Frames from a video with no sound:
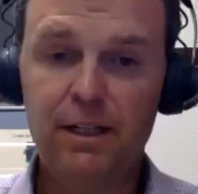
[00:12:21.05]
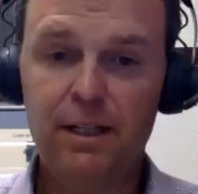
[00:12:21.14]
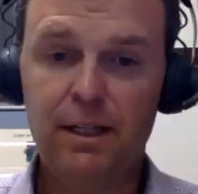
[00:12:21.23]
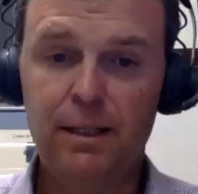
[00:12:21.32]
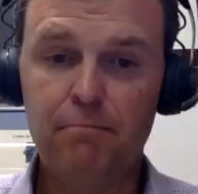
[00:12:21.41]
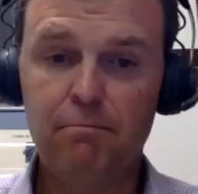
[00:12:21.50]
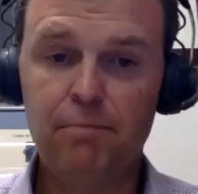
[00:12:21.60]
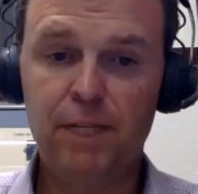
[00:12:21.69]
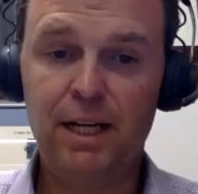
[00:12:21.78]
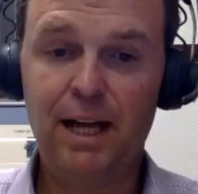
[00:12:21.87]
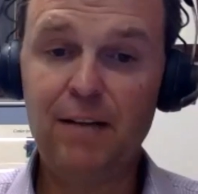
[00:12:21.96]
Um,
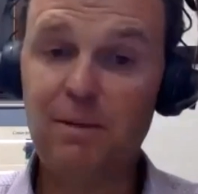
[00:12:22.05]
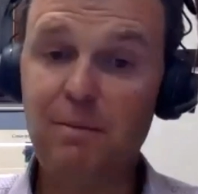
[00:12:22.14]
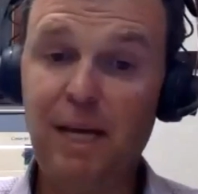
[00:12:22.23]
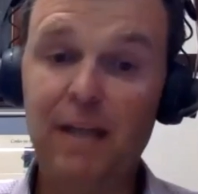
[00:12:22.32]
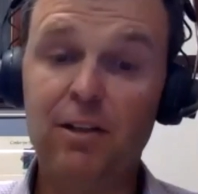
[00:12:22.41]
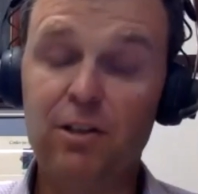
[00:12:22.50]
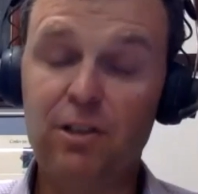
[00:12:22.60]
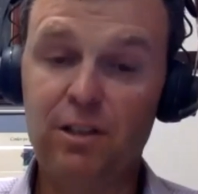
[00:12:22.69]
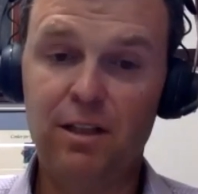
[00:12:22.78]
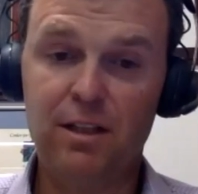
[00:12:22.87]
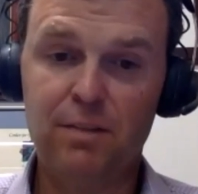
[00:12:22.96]
but it has been
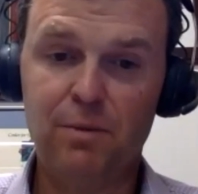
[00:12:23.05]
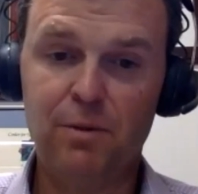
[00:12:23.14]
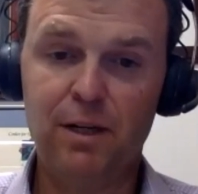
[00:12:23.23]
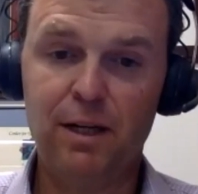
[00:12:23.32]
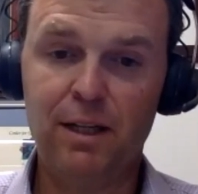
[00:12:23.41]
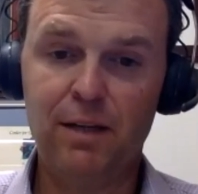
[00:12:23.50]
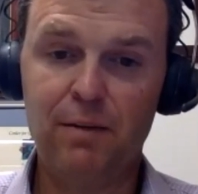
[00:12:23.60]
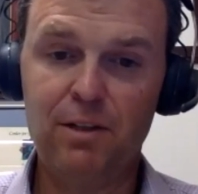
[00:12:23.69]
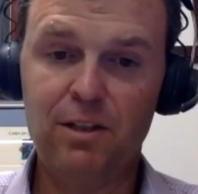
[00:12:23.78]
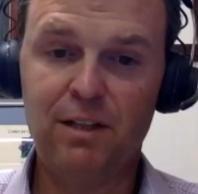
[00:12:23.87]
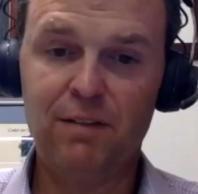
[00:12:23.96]
managed to this point. I think
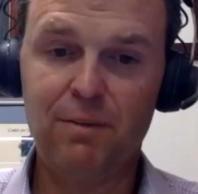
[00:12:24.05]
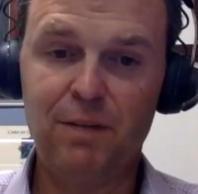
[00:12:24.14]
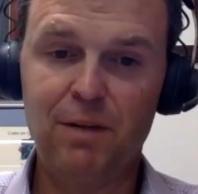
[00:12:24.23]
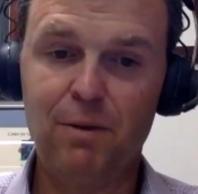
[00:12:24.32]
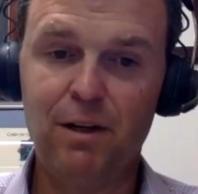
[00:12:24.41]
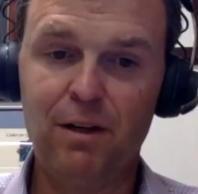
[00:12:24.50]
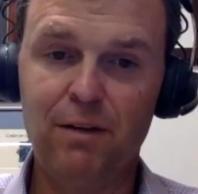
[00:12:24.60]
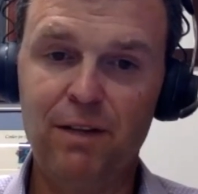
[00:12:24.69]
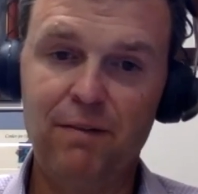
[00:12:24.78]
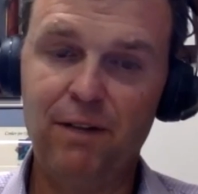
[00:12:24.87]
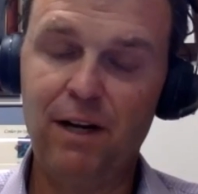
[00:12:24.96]
we just have to be aware of
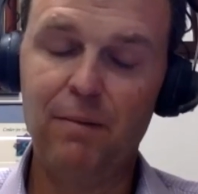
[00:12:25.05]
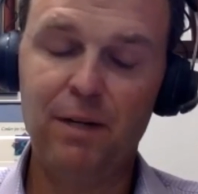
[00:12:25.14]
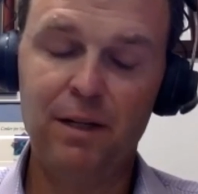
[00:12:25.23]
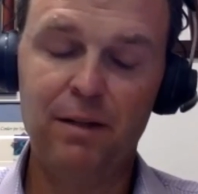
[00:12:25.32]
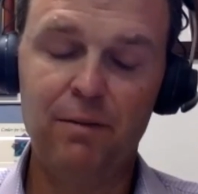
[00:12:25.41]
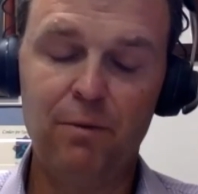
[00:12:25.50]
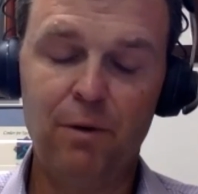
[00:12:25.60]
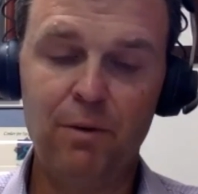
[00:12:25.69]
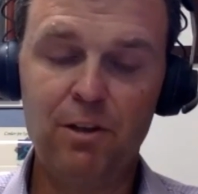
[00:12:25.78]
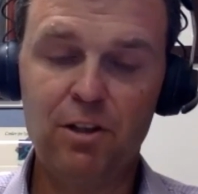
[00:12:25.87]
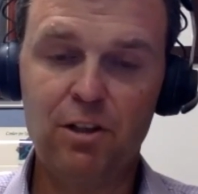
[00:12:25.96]
the environment and
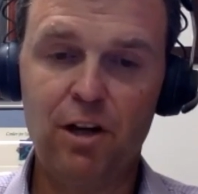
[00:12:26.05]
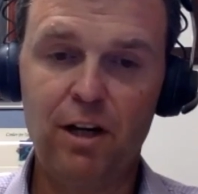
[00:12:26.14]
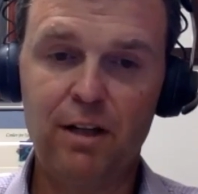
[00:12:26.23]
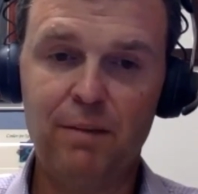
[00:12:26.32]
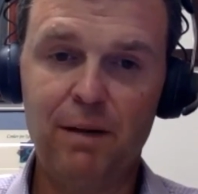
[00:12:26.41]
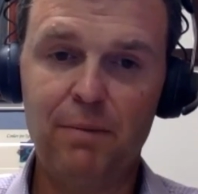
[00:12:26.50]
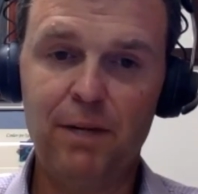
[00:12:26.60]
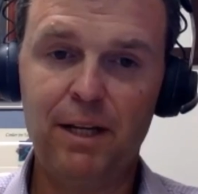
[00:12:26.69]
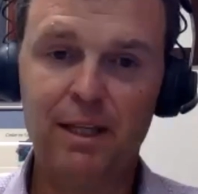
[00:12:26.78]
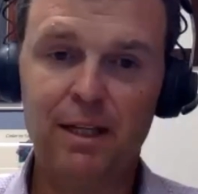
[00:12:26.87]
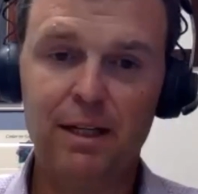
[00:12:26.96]
what we just talked about. But
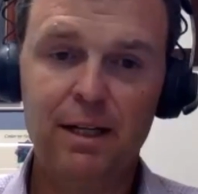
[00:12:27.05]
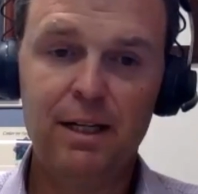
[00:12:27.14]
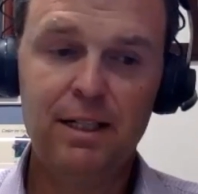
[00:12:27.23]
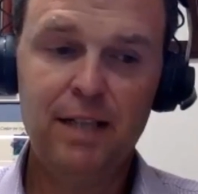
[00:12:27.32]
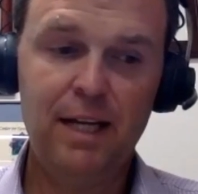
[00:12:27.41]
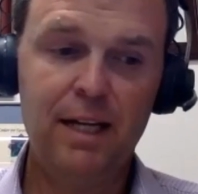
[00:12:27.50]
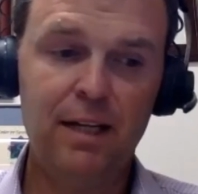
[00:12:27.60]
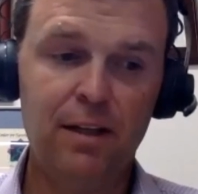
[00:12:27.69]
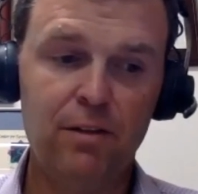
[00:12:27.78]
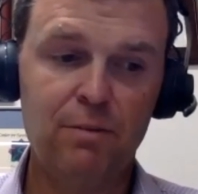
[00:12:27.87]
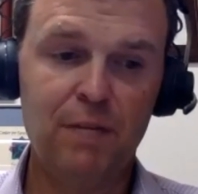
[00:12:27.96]
I think taking
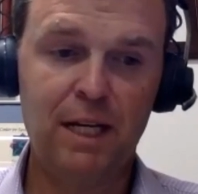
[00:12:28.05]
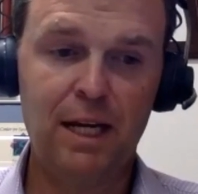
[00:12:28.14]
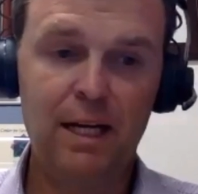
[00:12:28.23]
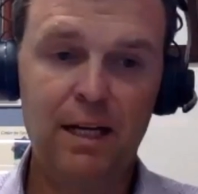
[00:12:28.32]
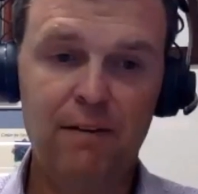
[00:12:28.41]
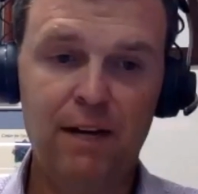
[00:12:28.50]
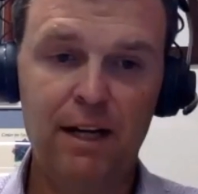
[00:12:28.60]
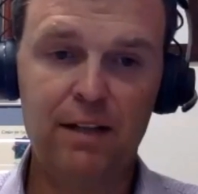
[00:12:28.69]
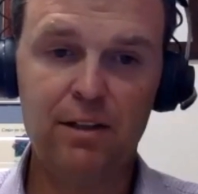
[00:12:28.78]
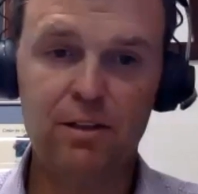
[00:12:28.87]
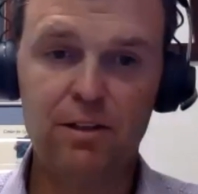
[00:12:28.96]
those mitigating
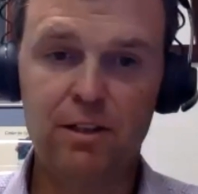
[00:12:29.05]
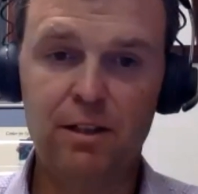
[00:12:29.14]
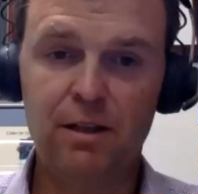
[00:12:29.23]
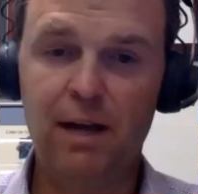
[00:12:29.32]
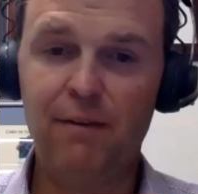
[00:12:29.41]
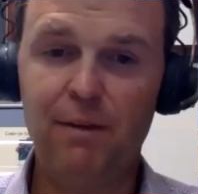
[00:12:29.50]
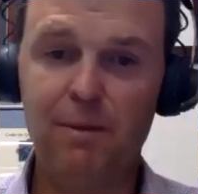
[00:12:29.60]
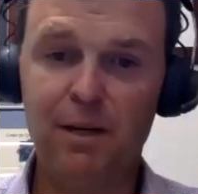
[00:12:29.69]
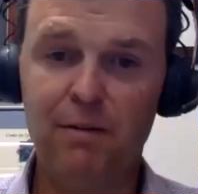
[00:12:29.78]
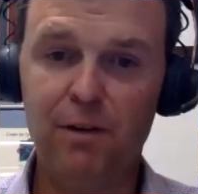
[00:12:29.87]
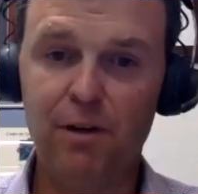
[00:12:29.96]
factors and, and having
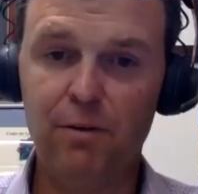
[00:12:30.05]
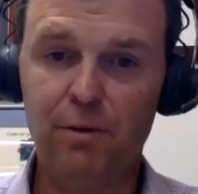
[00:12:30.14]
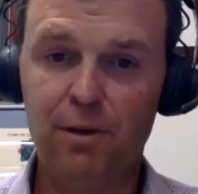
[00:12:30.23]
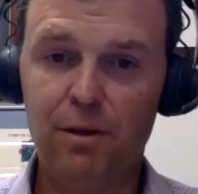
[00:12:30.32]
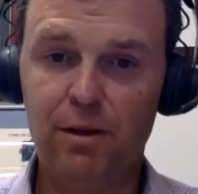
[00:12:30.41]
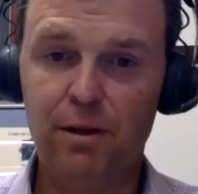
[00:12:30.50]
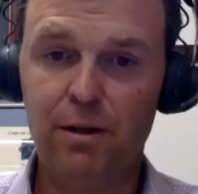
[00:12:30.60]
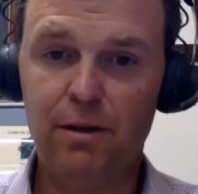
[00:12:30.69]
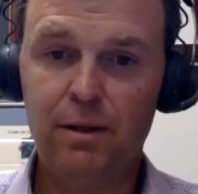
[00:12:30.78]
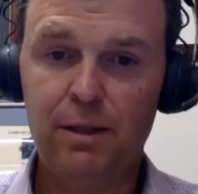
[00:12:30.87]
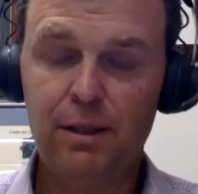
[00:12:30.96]
been involved with
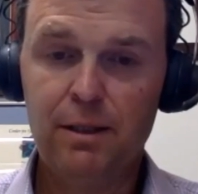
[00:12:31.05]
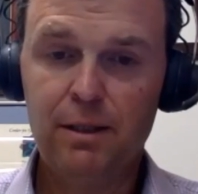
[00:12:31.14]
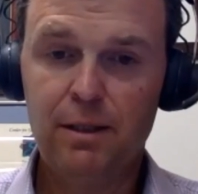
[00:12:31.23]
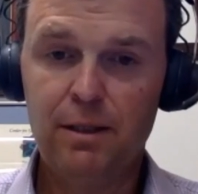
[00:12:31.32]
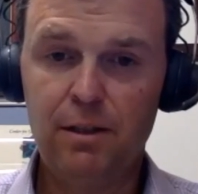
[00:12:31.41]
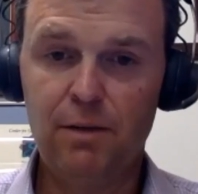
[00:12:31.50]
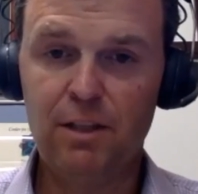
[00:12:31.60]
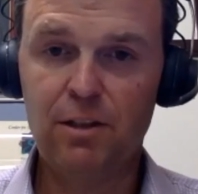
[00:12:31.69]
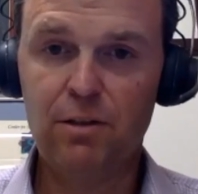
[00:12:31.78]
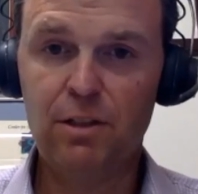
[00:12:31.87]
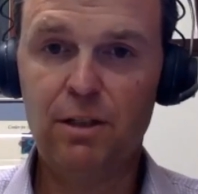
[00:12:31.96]
uh, uh,
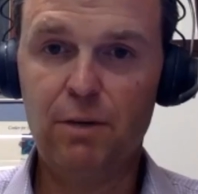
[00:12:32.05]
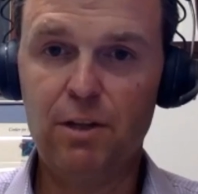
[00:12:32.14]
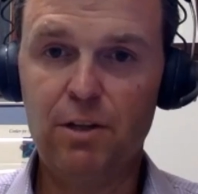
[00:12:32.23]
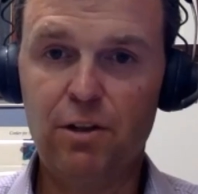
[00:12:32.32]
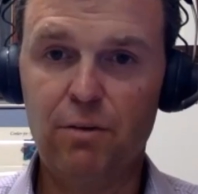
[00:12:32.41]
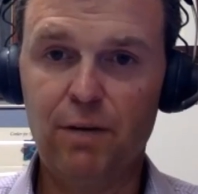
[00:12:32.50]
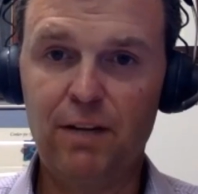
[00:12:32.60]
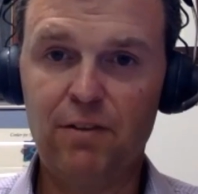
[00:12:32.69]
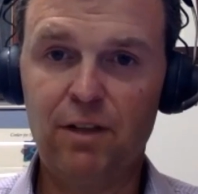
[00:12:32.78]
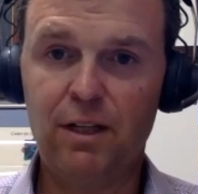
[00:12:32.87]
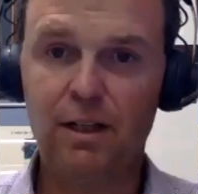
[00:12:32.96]
USOC regional
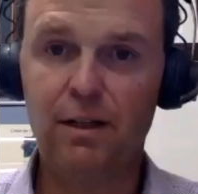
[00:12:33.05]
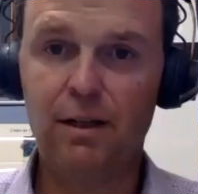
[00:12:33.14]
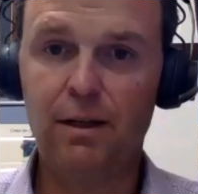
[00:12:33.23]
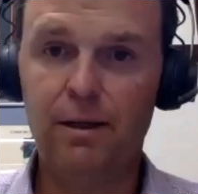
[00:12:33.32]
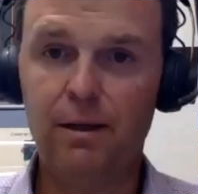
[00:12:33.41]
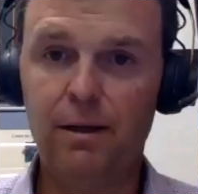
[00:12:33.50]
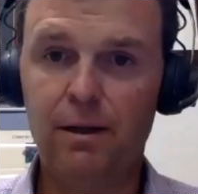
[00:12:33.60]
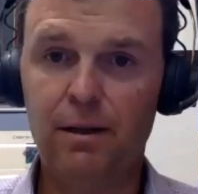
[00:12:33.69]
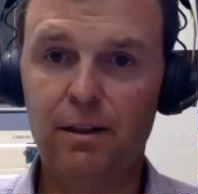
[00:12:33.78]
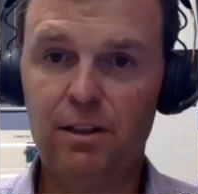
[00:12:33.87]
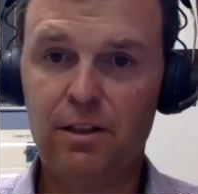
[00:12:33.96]
wrestling uh,
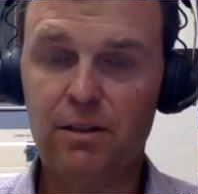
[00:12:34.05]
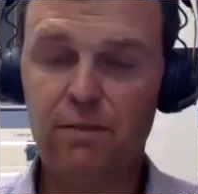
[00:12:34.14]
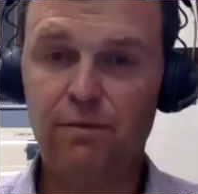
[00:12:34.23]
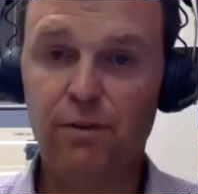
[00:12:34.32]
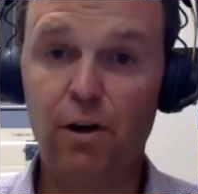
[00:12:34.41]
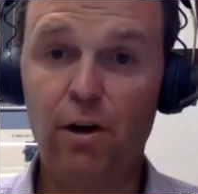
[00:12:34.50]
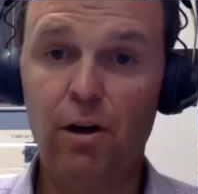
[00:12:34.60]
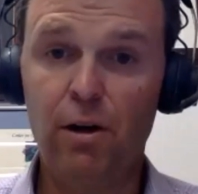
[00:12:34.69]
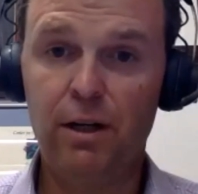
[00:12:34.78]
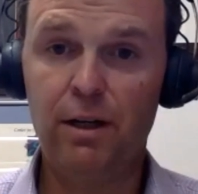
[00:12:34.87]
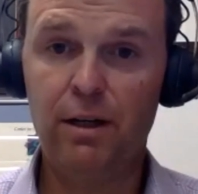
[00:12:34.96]
uh, this
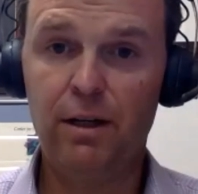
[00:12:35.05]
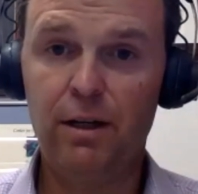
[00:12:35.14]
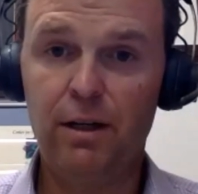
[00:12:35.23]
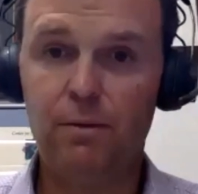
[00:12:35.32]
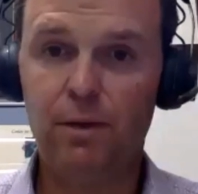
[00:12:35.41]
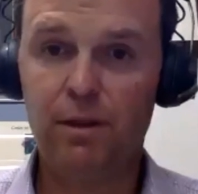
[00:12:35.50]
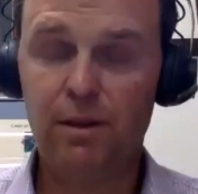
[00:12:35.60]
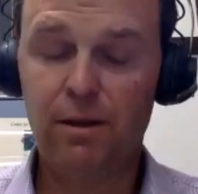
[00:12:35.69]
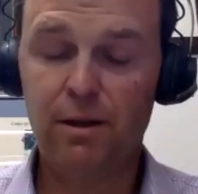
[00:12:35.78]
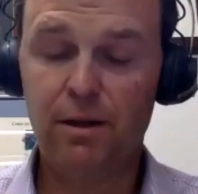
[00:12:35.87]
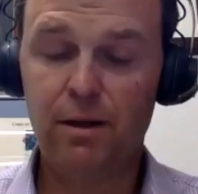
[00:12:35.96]
fall and uh, with
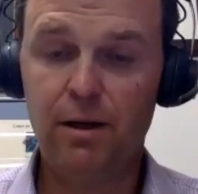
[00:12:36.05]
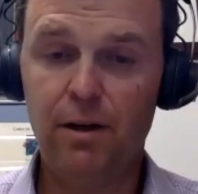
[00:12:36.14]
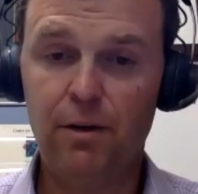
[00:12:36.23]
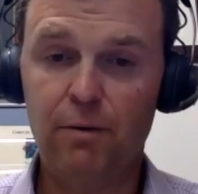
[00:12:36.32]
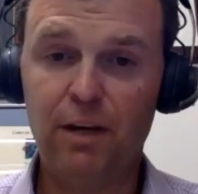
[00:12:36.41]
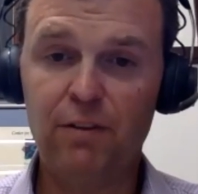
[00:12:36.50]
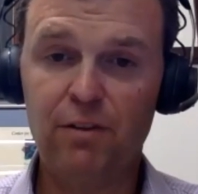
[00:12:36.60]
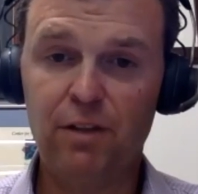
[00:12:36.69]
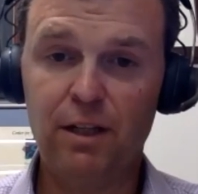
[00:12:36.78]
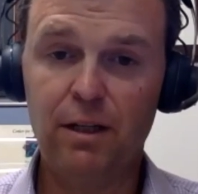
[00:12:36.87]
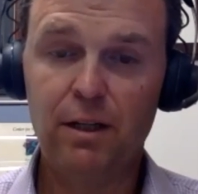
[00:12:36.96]
uh, other
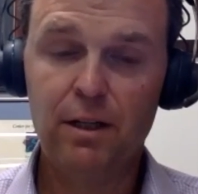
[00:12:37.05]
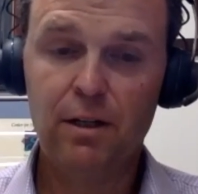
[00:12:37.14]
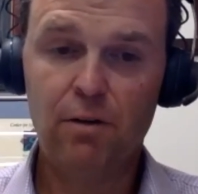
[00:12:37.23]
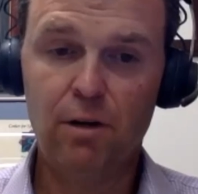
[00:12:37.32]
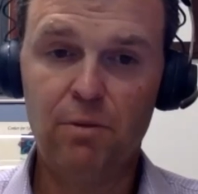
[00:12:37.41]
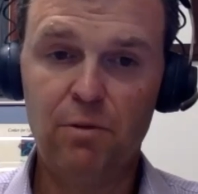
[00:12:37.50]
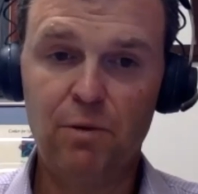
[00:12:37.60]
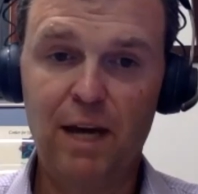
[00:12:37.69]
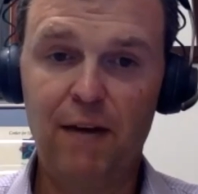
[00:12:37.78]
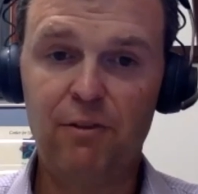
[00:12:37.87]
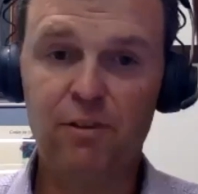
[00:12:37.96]
wrestling groups,
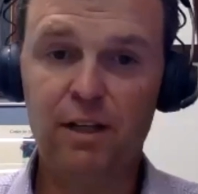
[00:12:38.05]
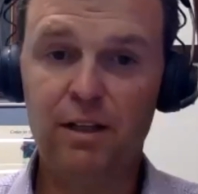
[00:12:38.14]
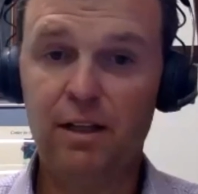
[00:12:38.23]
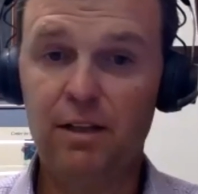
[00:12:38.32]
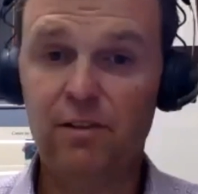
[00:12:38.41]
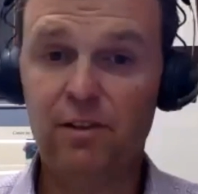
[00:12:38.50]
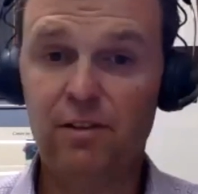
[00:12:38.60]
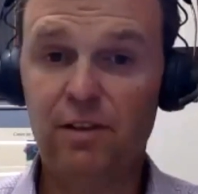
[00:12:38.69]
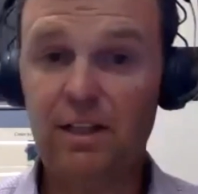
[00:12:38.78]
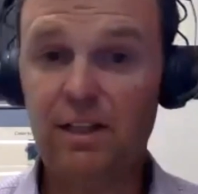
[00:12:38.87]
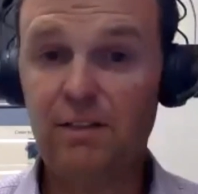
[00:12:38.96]
we have seen it done
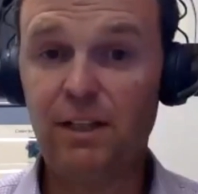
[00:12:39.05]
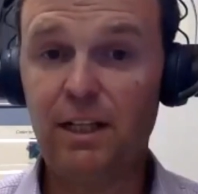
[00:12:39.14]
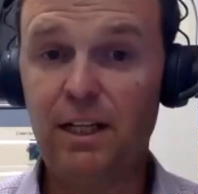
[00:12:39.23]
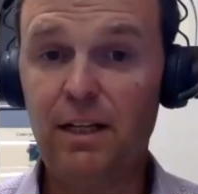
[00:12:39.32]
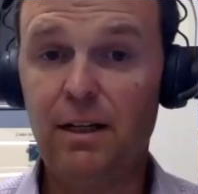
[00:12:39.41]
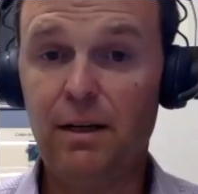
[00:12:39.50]
successfully.